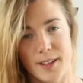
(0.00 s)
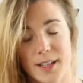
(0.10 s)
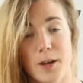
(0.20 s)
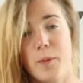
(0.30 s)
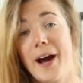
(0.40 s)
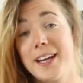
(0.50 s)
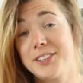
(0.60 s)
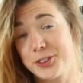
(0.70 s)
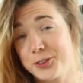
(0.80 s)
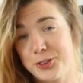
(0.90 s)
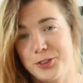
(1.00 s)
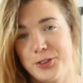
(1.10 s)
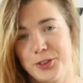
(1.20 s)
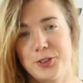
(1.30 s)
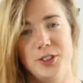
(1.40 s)
Now why should you
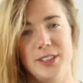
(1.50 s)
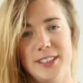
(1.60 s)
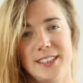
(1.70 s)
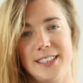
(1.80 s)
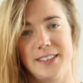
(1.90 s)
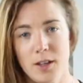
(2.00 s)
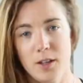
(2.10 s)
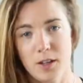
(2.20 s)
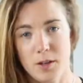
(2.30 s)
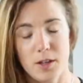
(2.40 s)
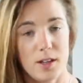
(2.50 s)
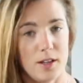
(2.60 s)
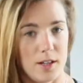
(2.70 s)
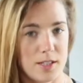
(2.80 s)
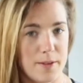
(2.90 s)
use knee sleeves?
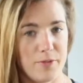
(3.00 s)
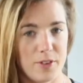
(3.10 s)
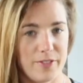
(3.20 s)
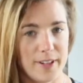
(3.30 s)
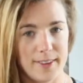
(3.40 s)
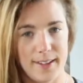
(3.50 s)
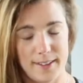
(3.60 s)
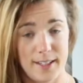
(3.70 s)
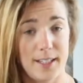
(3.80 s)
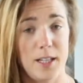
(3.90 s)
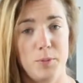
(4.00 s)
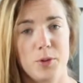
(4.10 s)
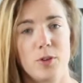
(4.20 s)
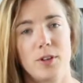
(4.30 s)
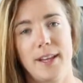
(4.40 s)
Except for the fact that they keep
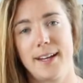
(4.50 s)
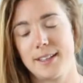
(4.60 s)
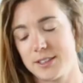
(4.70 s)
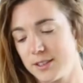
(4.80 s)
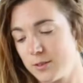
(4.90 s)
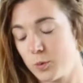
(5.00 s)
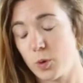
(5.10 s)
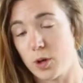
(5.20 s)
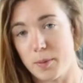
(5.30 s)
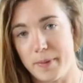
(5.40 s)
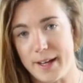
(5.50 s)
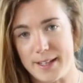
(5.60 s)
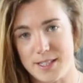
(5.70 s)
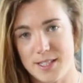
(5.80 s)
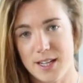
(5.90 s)
your legs warm
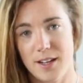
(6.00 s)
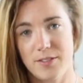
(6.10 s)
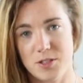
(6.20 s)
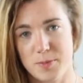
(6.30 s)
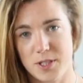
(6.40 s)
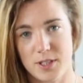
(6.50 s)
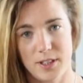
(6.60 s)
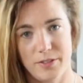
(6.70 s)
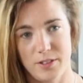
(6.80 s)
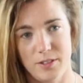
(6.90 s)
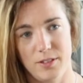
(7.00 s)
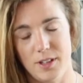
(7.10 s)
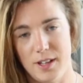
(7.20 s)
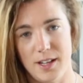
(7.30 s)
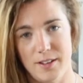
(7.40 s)
and safe, especially if you
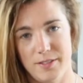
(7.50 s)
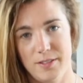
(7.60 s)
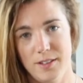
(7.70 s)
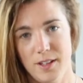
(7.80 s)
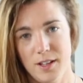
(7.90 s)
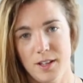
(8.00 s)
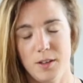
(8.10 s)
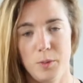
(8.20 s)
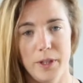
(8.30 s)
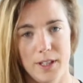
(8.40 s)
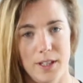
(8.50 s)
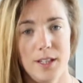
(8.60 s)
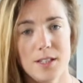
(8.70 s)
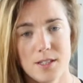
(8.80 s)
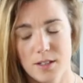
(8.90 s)
have weak
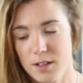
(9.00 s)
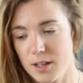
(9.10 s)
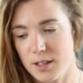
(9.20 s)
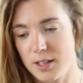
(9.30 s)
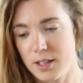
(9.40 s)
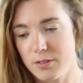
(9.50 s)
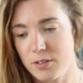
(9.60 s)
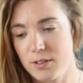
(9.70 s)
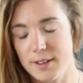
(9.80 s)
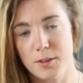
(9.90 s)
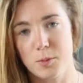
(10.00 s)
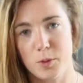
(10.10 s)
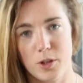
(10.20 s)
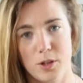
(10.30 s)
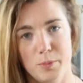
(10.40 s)
knees, they give you a little
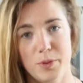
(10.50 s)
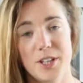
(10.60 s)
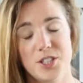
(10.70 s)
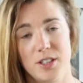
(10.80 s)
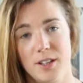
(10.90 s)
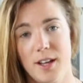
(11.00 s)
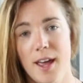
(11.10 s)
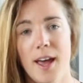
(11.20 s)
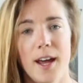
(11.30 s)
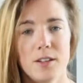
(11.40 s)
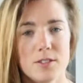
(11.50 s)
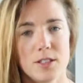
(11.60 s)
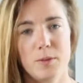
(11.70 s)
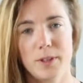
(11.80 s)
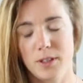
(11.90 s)
more compression. And
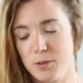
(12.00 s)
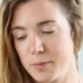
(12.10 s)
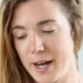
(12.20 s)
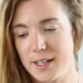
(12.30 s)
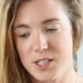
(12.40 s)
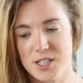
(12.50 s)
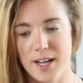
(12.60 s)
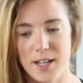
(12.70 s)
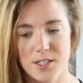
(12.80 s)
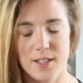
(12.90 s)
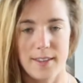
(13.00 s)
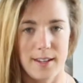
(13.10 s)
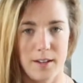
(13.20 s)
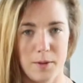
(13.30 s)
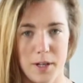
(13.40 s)
usually when you buy the size that
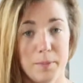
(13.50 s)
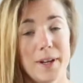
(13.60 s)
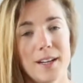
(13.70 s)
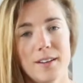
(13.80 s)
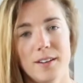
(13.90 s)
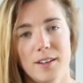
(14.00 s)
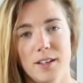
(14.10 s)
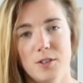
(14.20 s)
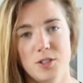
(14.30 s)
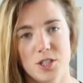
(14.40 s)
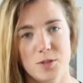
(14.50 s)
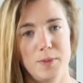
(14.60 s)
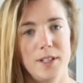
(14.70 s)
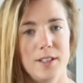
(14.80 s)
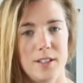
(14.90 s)
they recommend, they'll just
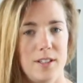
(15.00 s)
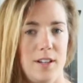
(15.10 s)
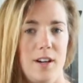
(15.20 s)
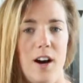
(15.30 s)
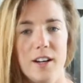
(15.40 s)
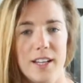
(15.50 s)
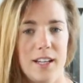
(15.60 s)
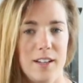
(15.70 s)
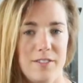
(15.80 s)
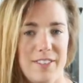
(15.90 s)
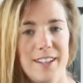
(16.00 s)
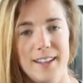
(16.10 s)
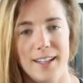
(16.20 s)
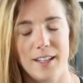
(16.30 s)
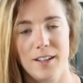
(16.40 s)
be a hugging
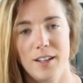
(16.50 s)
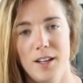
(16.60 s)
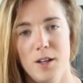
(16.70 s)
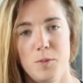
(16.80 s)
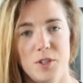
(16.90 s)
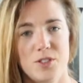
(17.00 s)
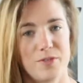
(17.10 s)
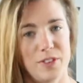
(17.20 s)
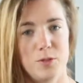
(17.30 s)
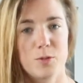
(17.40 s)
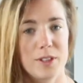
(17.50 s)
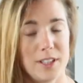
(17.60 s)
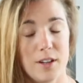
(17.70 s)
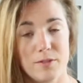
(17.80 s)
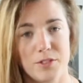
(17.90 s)
feeling, which feel really
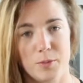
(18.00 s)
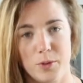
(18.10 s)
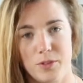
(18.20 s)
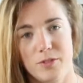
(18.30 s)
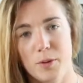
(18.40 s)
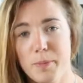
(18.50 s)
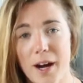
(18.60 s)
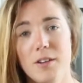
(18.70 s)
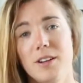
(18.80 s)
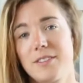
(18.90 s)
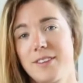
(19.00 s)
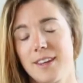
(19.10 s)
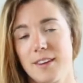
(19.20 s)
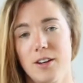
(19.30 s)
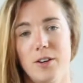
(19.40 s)
comfortable. For
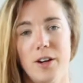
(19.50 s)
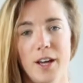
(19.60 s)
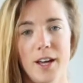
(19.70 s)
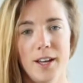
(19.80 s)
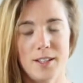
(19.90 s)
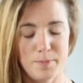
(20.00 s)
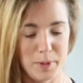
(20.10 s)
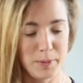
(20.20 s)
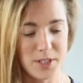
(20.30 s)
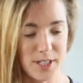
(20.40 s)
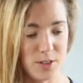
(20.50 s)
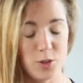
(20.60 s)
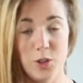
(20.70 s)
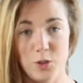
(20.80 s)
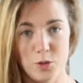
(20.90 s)
powerlifting though, people tend
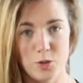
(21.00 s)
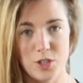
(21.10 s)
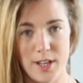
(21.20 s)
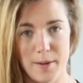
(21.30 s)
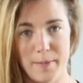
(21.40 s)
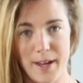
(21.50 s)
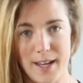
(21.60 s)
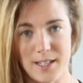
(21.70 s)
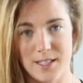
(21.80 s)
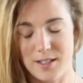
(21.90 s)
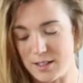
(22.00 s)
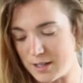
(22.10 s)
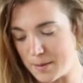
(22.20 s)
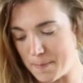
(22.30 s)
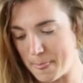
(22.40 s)
to use them as
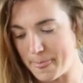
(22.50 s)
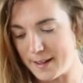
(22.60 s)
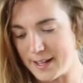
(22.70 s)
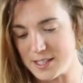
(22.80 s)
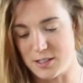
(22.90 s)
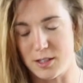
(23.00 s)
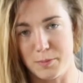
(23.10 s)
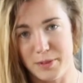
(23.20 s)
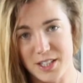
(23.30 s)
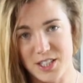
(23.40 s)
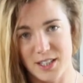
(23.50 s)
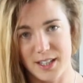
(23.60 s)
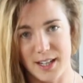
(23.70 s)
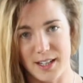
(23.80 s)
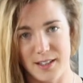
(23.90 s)
a
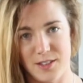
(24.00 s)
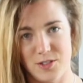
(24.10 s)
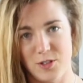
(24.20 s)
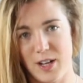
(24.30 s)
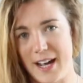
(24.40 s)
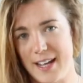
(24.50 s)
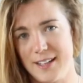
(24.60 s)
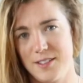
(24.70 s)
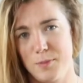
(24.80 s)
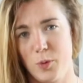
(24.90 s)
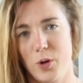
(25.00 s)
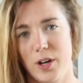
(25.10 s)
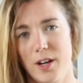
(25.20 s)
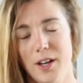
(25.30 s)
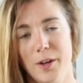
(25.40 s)
compression and to add
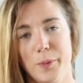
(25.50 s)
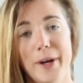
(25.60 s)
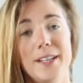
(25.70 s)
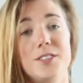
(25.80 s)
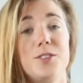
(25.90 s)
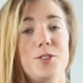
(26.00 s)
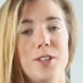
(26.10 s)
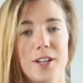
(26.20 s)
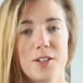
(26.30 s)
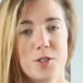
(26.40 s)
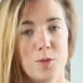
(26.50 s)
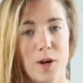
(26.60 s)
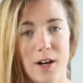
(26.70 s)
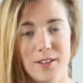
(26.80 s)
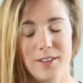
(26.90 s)
more weight to their
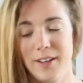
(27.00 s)
squat.